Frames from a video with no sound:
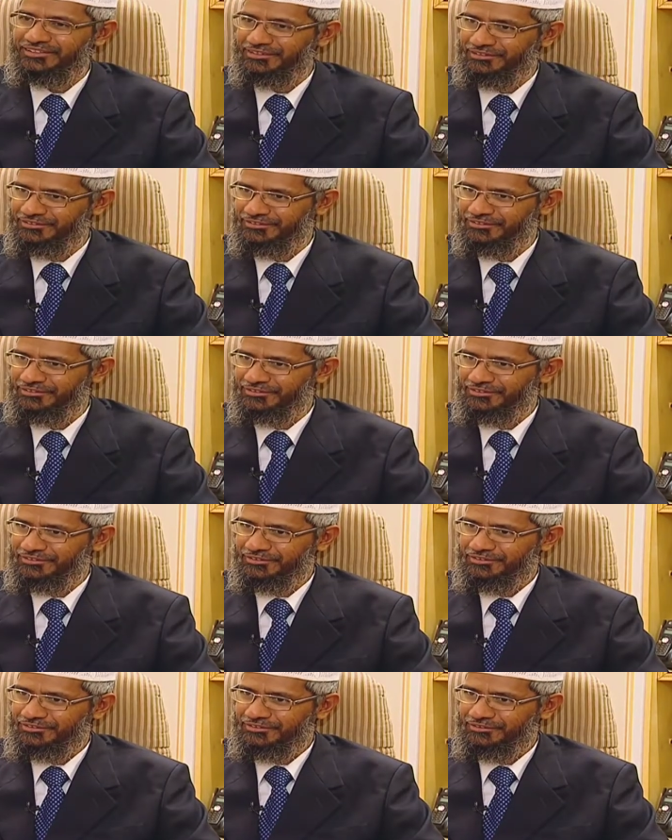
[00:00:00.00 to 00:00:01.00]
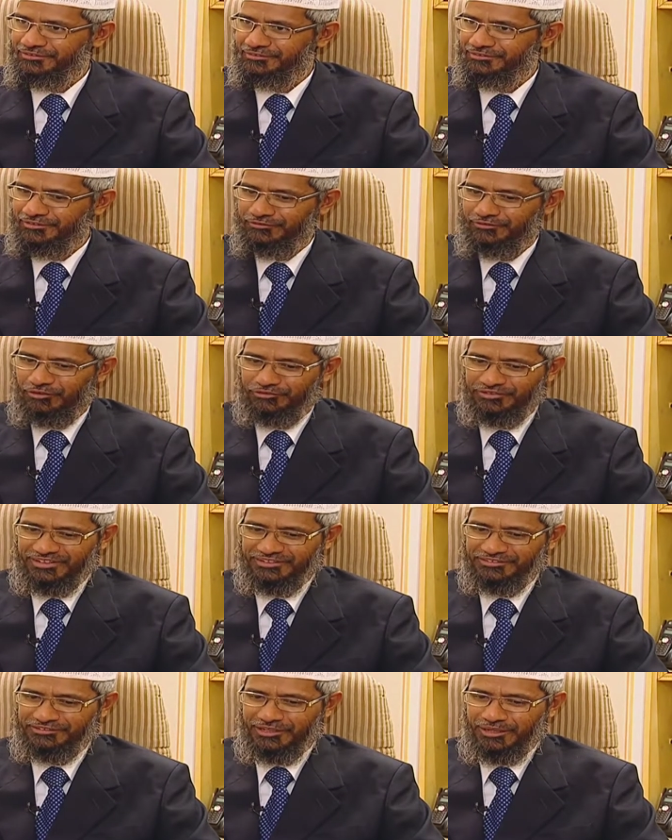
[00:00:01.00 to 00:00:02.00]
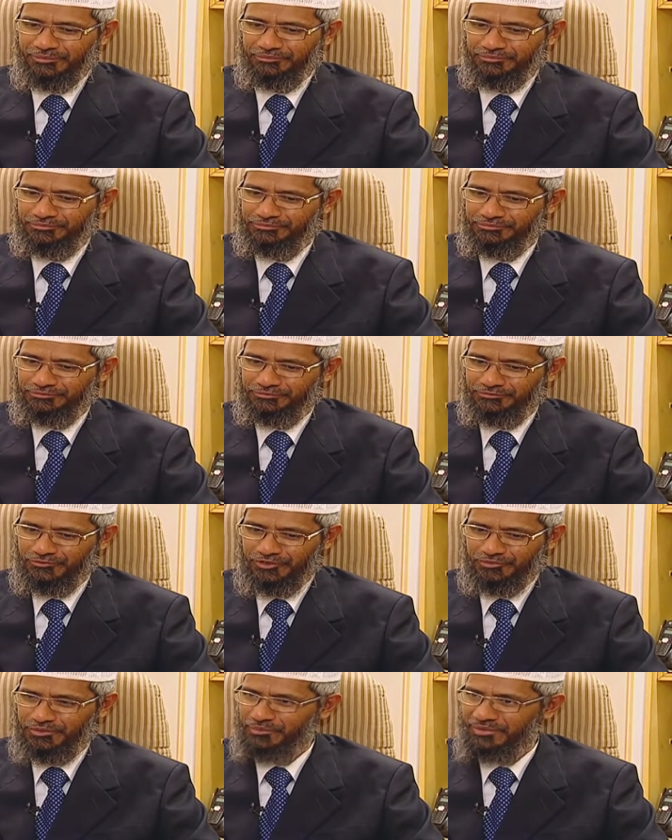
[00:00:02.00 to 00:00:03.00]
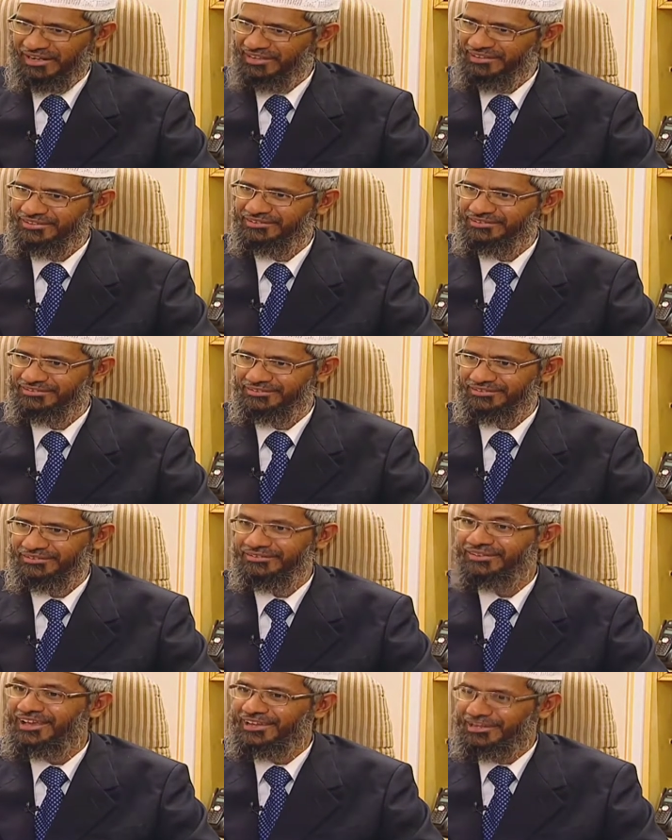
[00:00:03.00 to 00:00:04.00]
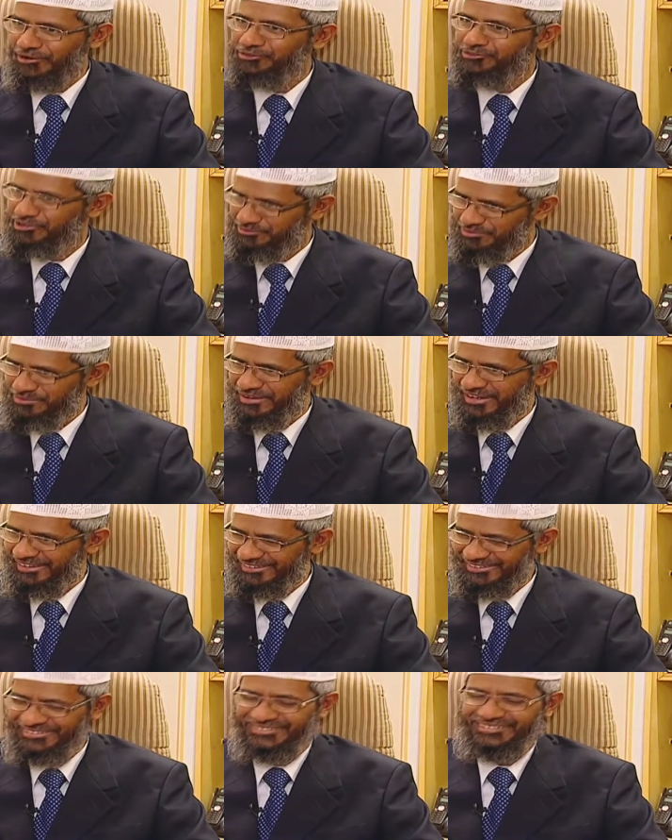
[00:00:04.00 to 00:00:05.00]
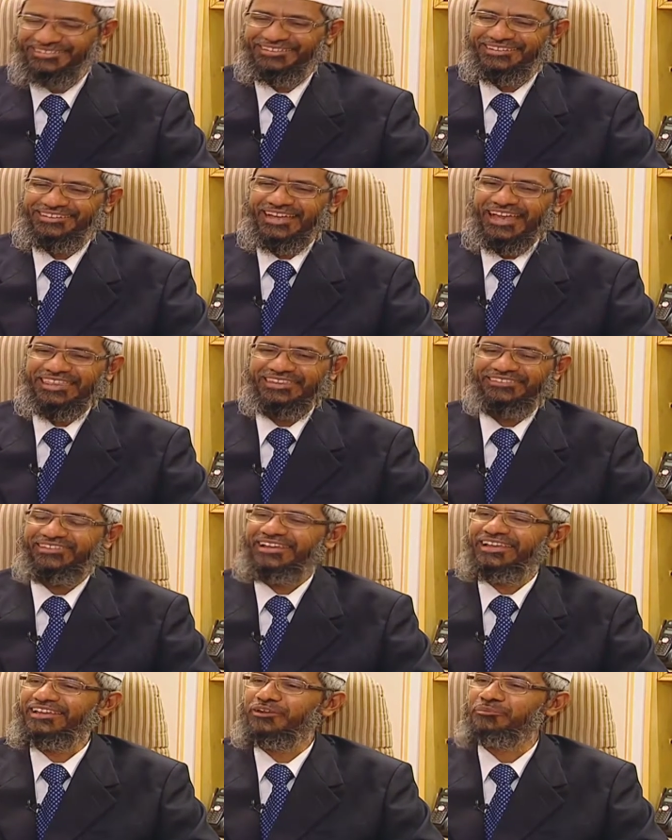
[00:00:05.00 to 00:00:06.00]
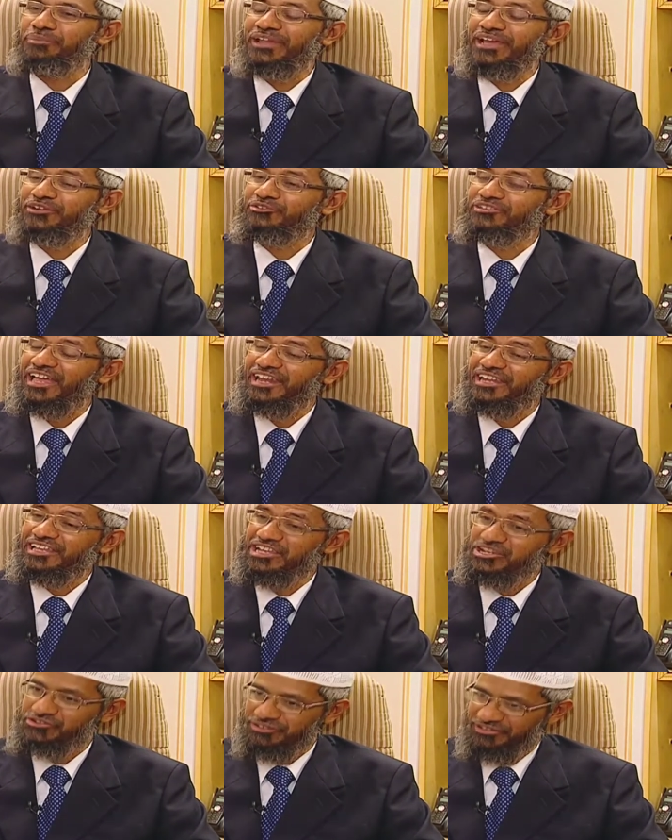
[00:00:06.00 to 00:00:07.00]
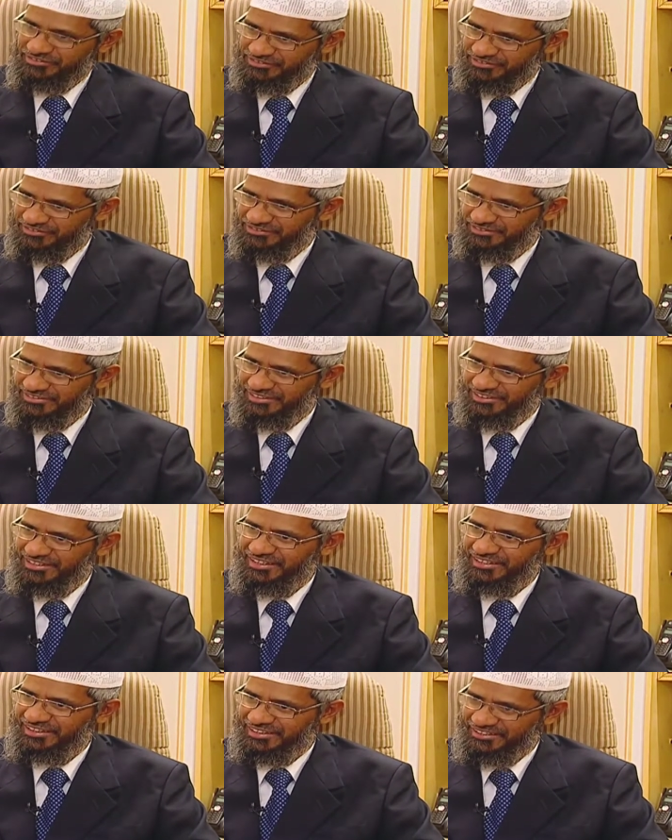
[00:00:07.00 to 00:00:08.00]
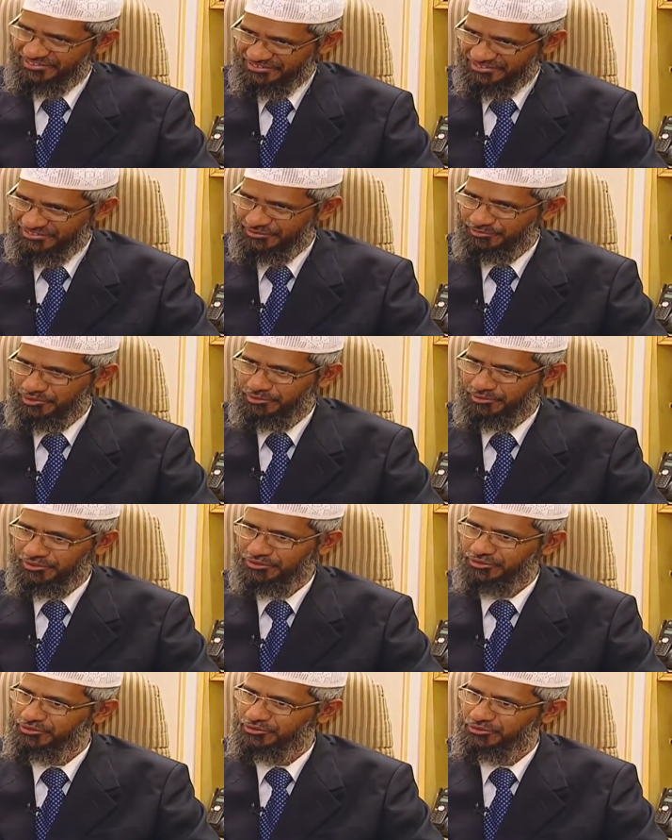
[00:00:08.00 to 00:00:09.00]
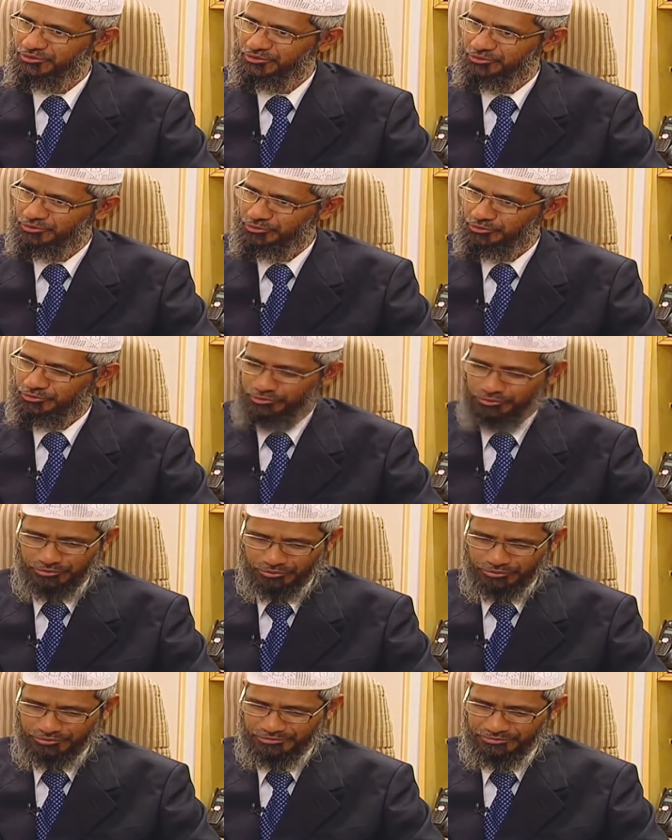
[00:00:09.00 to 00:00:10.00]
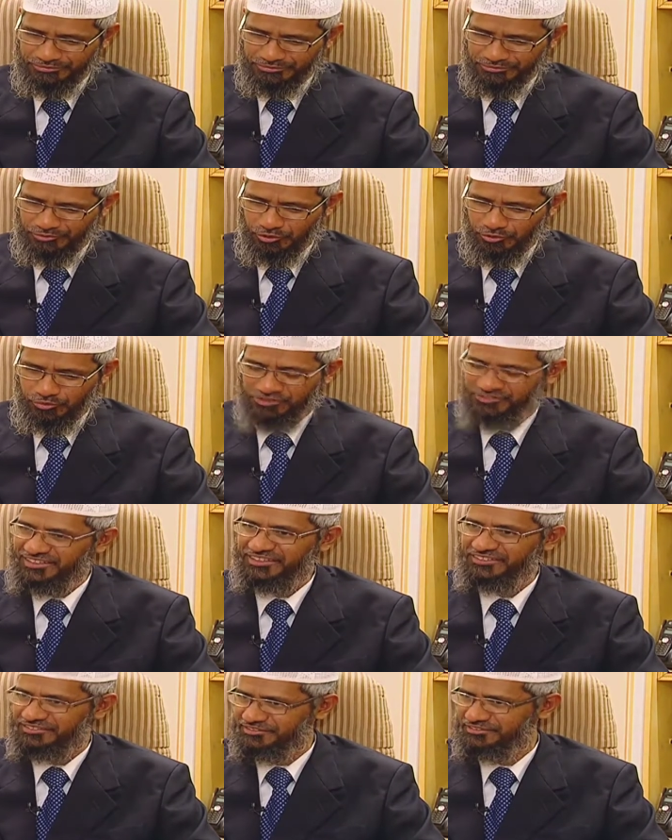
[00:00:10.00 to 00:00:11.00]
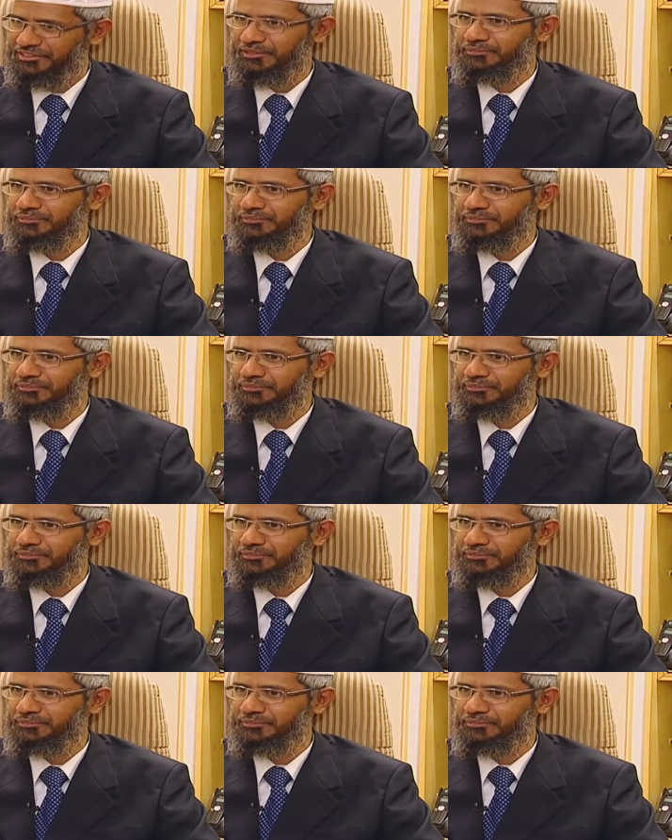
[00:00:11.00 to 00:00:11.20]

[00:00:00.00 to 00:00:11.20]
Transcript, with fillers: 80s, we found that Islam was being maligned, Nasr was being maligned. And the way he replied to the allegations against the people who wrote books against